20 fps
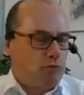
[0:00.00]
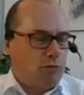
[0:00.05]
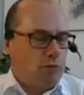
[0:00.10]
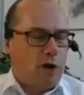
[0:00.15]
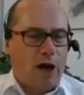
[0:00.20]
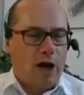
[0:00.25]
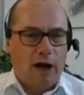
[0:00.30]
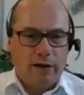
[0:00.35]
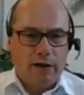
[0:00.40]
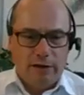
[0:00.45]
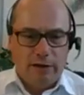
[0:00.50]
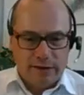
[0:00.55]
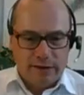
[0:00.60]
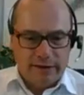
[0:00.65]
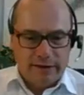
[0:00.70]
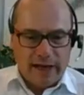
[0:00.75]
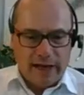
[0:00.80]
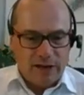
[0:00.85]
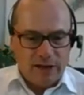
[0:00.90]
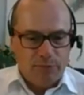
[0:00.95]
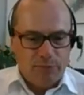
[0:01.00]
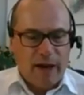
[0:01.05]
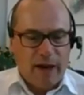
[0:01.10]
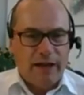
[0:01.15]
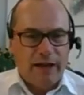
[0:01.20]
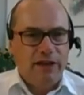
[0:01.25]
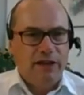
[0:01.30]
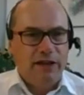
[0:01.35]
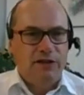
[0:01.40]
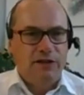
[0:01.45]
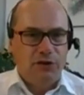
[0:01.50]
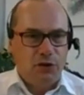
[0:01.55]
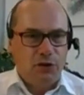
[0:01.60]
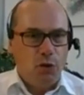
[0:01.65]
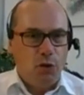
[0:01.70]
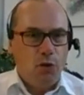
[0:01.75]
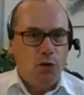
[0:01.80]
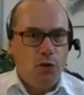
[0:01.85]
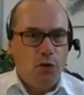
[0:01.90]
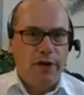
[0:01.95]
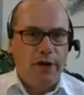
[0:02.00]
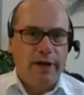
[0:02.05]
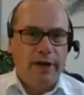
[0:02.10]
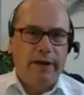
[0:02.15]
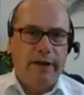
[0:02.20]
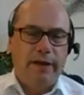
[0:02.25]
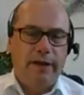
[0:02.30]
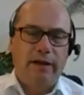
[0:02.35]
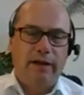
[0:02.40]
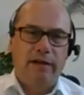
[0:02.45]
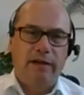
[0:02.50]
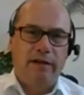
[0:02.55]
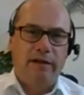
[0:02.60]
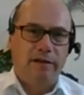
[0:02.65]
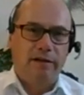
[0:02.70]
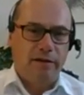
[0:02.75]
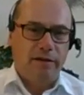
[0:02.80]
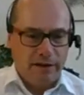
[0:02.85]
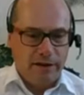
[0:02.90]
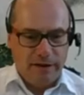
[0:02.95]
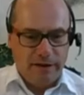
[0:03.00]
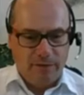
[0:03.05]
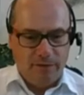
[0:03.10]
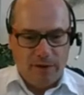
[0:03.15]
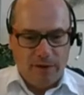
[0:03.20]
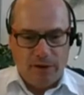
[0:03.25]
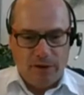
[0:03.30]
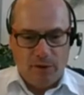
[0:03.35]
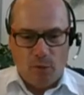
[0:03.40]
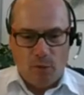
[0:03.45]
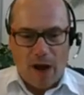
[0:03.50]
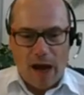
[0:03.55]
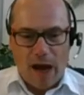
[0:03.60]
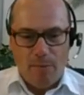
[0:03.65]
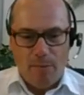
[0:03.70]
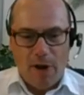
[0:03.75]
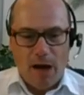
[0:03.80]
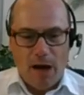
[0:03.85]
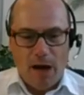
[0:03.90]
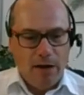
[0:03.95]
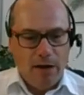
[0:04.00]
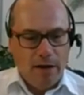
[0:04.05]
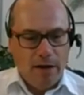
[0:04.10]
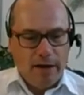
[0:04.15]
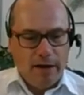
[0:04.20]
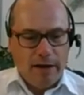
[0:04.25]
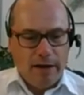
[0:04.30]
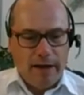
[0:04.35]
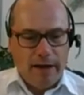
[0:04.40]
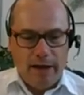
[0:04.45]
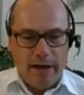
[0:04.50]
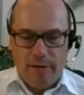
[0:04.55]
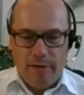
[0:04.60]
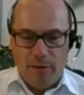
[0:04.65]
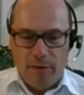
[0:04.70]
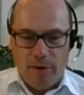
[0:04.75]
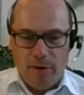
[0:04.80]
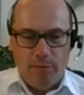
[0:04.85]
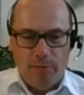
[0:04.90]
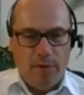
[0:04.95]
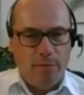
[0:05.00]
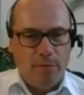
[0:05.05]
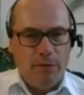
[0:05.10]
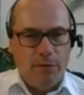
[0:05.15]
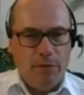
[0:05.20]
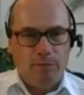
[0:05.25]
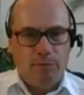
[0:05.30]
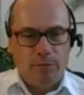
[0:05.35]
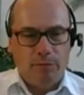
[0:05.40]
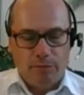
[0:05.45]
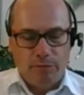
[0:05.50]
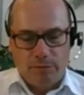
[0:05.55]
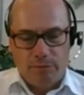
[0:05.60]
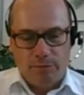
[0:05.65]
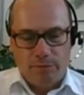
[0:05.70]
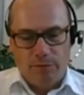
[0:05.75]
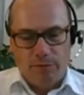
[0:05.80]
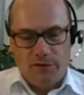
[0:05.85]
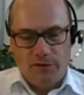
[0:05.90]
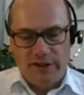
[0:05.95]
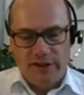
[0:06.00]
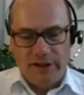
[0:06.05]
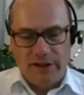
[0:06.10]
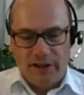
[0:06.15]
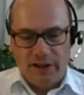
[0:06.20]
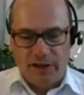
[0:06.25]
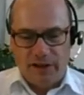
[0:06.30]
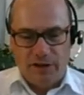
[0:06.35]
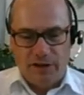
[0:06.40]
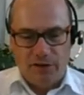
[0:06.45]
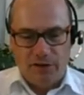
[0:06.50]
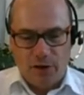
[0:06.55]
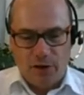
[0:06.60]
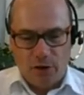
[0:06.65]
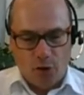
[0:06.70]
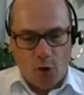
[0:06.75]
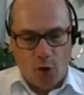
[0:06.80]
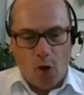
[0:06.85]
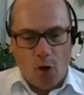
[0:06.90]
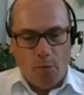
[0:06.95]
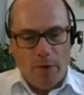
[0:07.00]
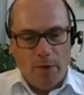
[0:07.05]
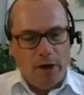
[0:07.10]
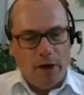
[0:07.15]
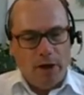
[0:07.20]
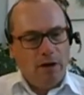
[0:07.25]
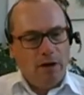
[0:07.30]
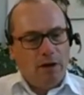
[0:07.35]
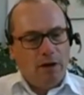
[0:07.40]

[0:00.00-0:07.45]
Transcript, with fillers: Carl Zeiss spent his youth in Weimar. He visited the normal